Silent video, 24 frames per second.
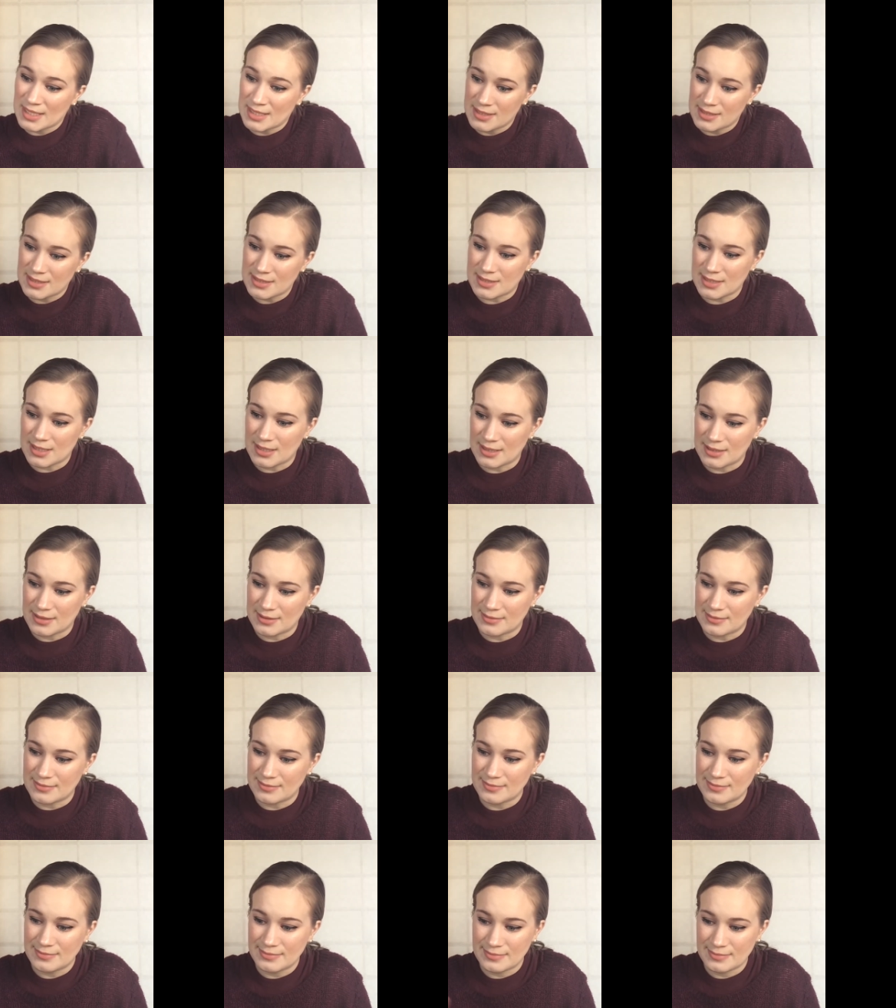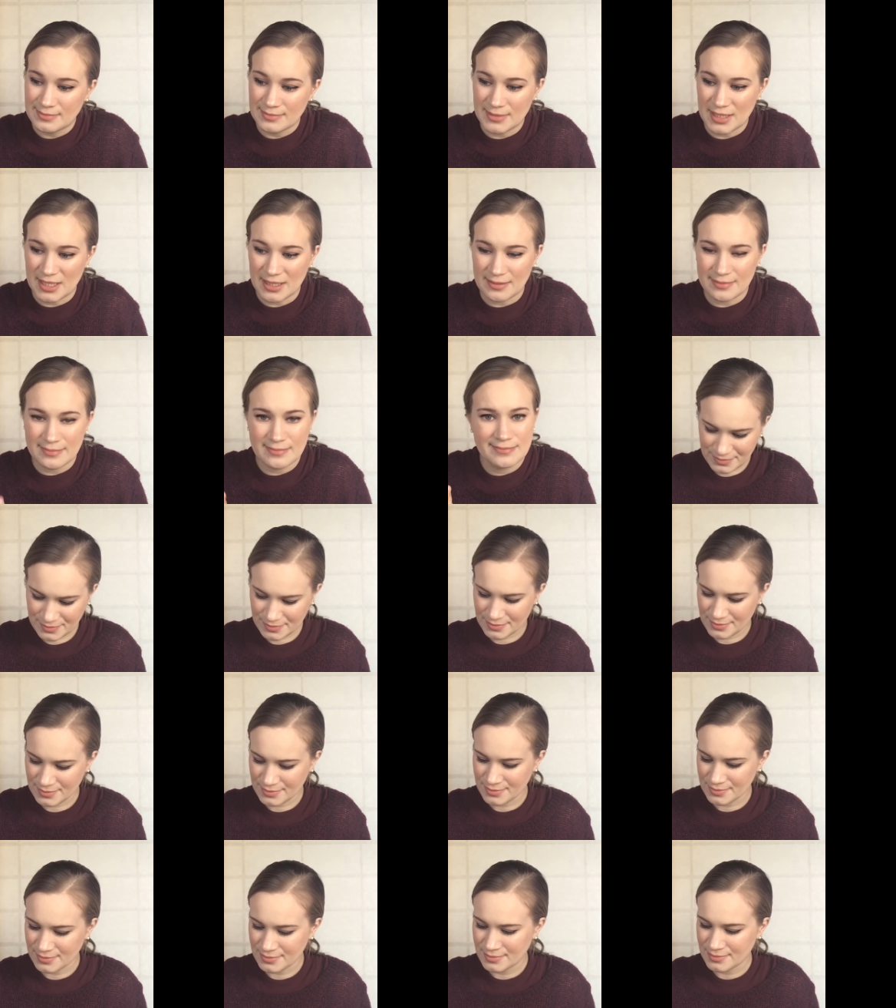So, yeah.
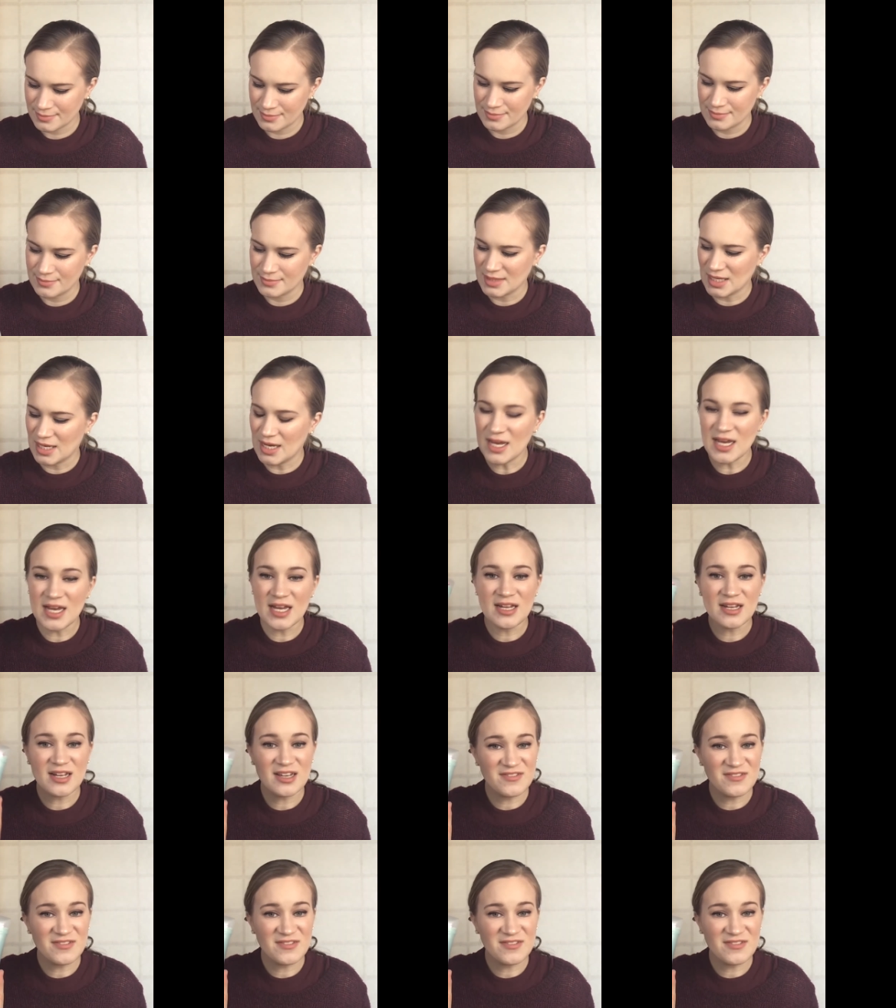And I